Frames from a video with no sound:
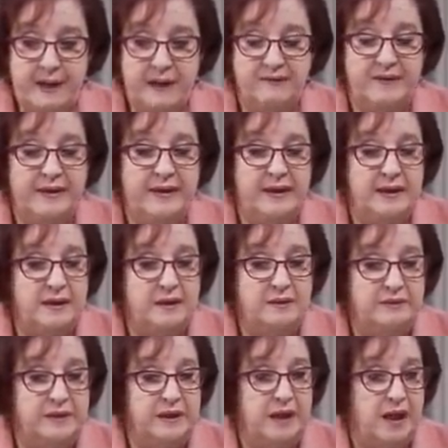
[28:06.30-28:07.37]
very
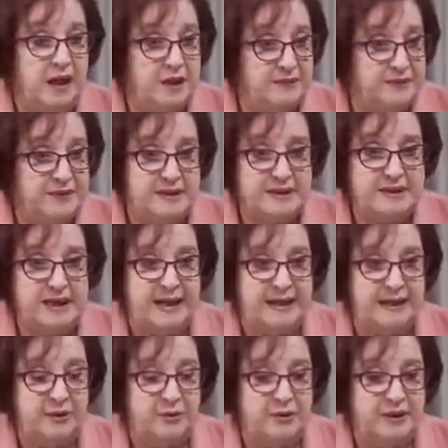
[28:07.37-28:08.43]
little regard for the
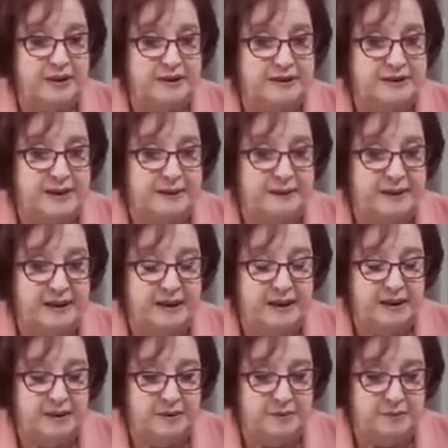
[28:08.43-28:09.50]
standing orders. I
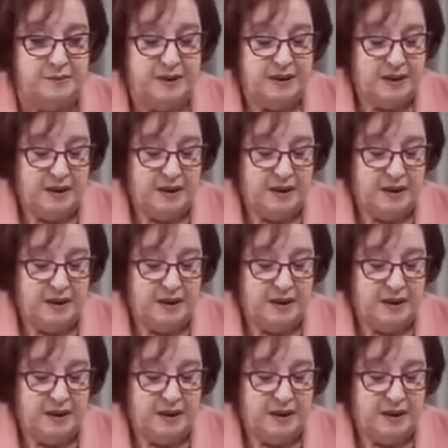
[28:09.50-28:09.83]
mean,